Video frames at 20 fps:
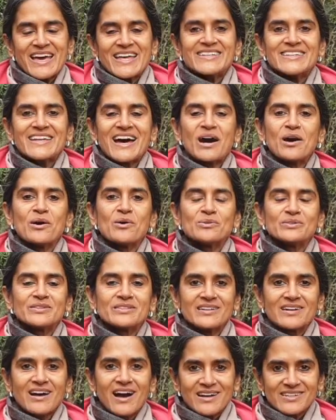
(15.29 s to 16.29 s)
Now,
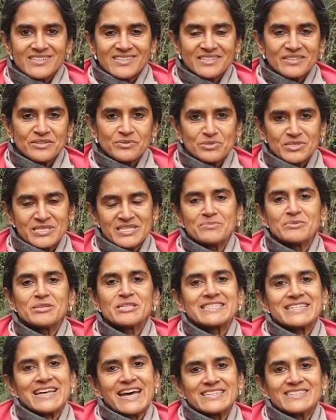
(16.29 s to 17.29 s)
the garden you see me
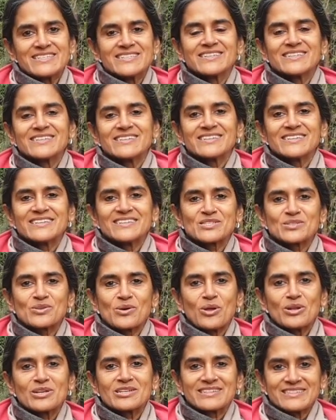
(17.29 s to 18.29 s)
standing in is
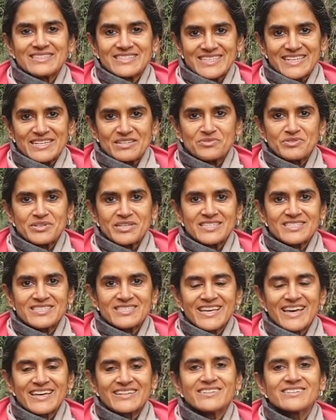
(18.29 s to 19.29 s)
called concentrics,
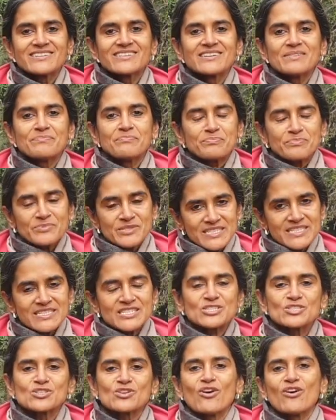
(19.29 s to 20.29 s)
and it
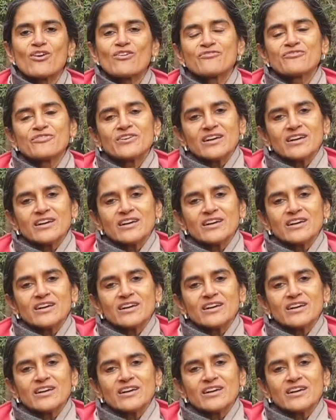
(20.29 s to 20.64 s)
consists of